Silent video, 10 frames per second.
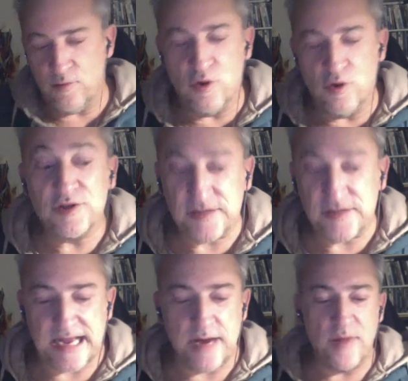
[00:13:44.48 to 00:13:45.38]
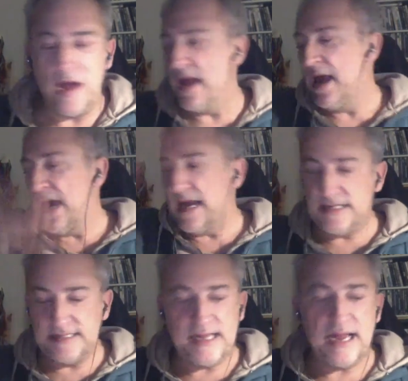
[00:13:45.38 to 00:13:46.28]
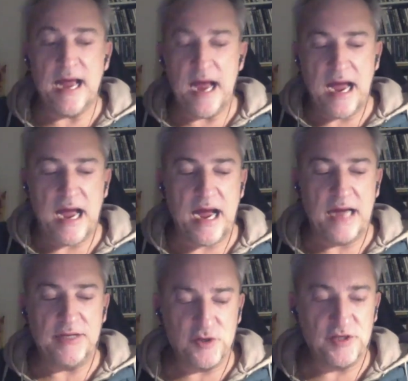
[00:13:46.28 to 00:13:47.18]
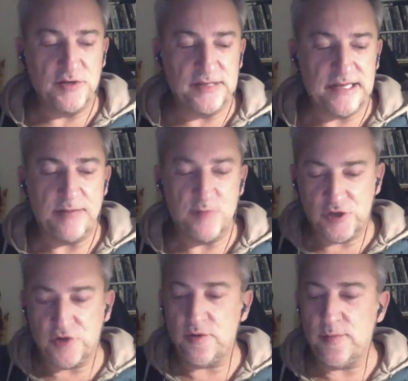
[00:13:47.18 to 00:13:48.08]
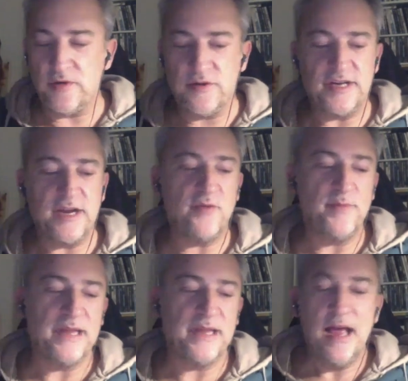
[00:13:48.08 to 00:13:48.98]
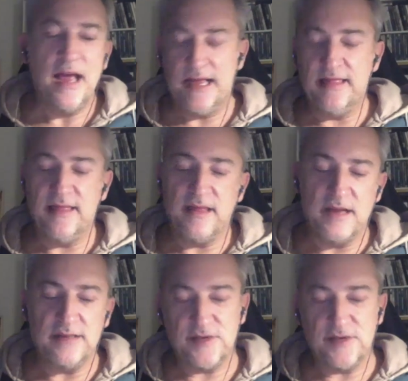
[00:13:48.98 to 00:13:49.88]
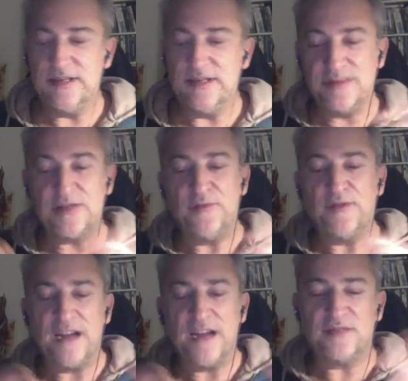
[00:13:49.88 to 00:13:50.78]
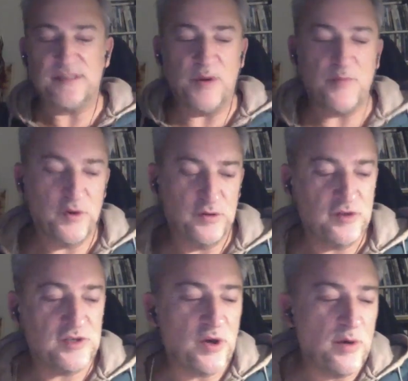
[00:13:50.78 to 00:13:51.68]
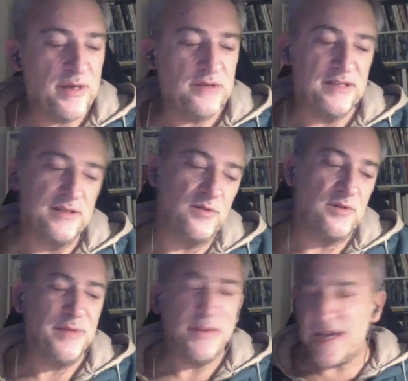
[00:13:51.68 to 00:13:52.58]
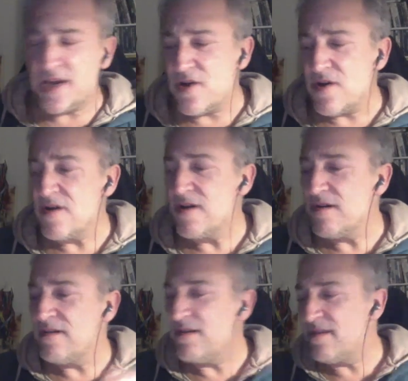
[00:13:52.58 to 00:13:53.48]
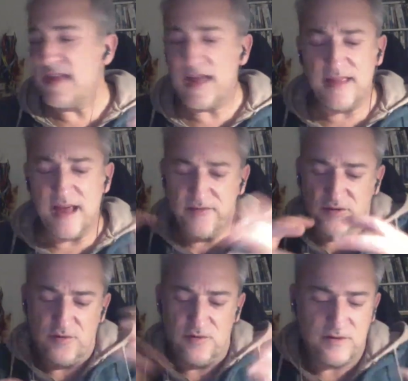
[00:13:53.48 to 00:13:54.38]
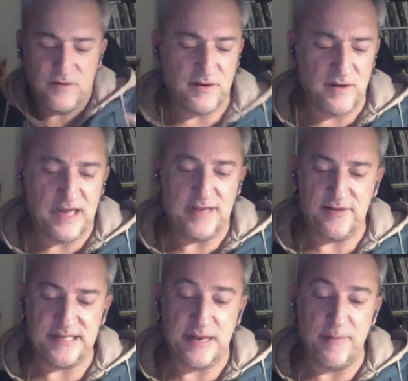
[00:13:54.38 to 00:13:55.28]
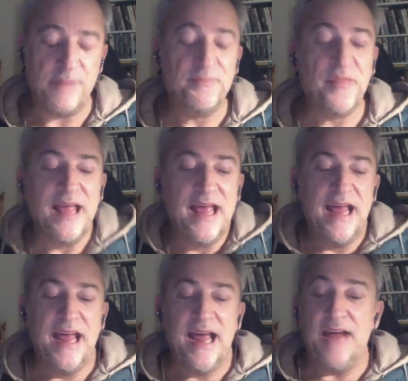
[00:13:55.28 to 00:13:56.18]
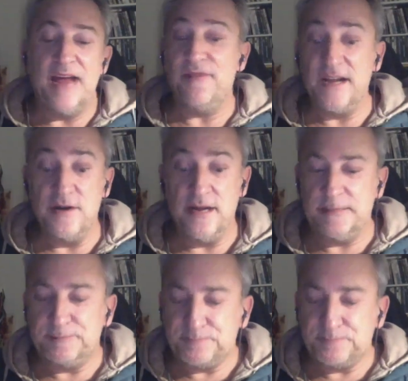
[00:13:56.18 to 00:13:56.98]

looks the same." And I say, "I just know that I'm sure about Jeremy." And so it was a fight with my producer, because they told me, "Man, no, they have to look like the same." And finally,